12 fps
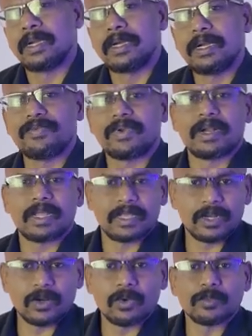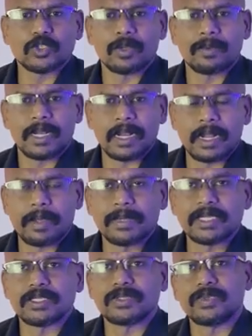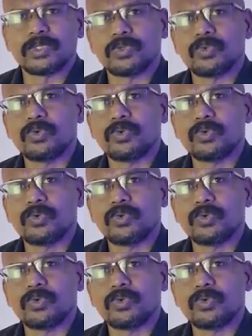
different other chromosomal anomalies which